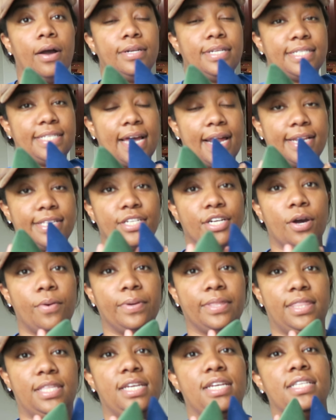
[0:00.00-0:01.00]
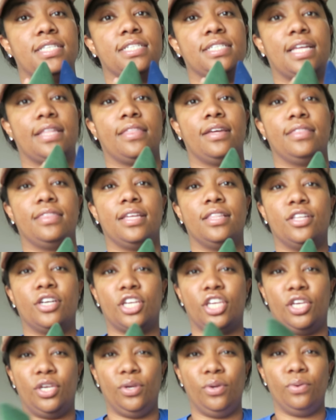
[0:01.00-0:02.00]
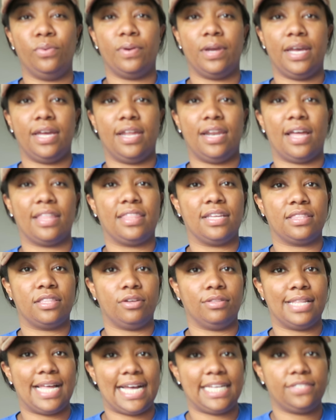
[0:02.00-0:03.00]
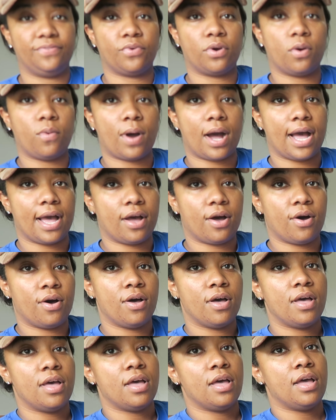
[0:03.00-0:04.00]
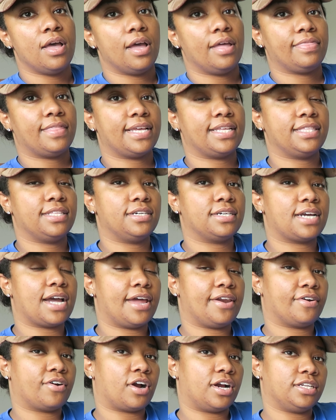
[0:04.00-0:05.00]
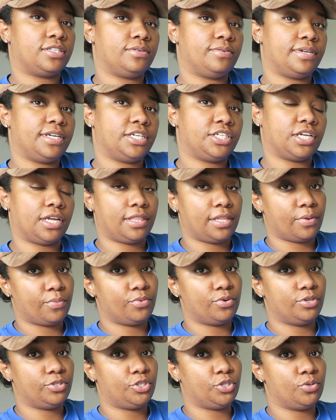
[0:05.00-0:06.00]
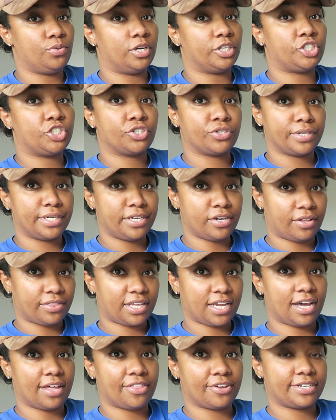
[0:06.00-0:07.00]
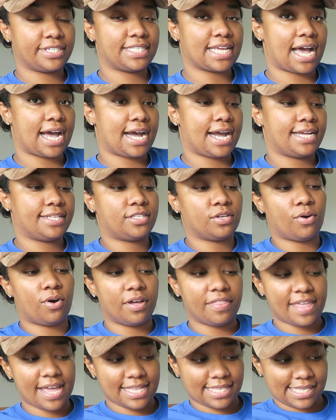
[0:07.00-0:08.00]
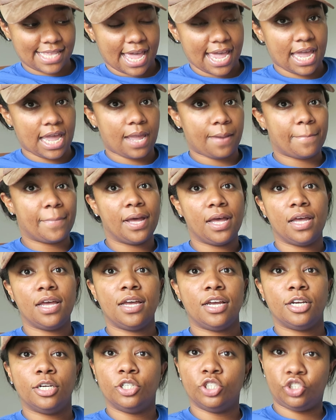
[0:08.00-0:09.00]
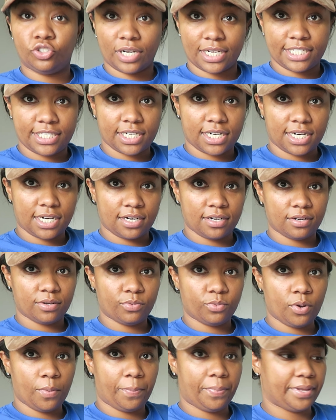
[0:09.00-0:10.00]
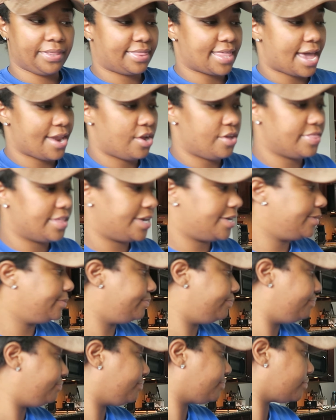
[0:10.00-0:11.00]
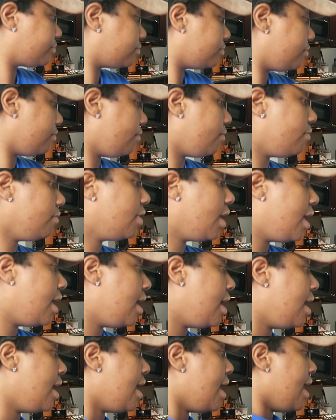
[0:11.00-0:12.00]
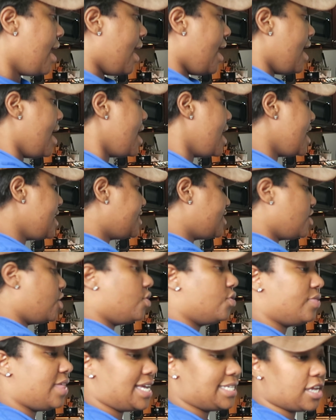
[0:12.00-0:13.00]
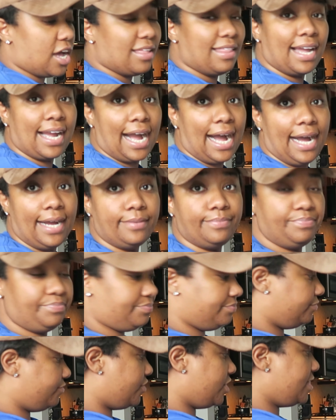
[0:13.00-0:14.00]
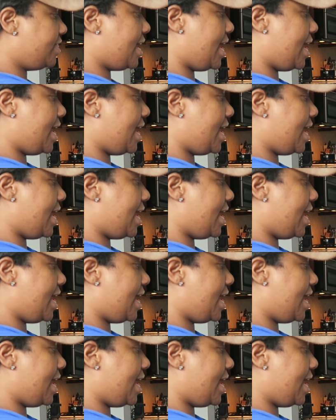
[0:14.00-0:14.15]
I decided to go with these because I think they look cute and I think they'll last for a while. They look kind of cartoonish and then we'll do a tree on the other side. So on that same dresser, we'll put that on there. And so that's all I got for